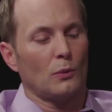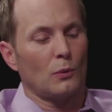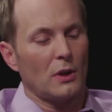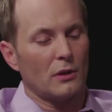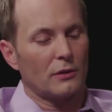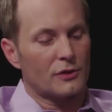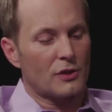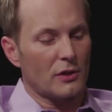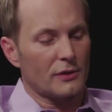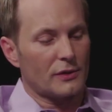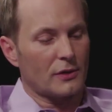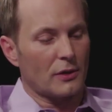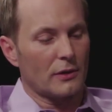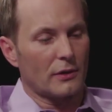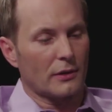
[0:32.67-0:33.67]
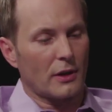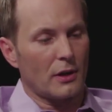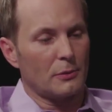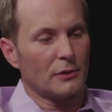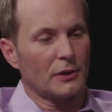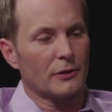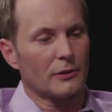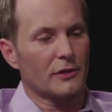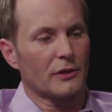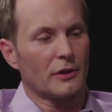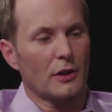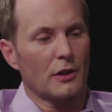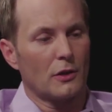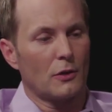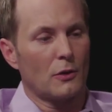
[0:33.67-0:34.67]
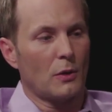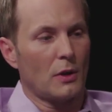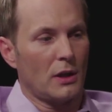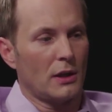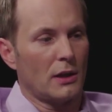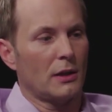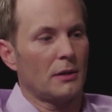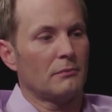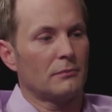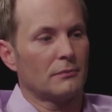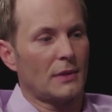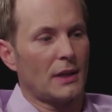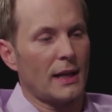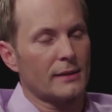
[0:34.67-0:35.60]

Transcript: well, Jaunt started a couple years ago um,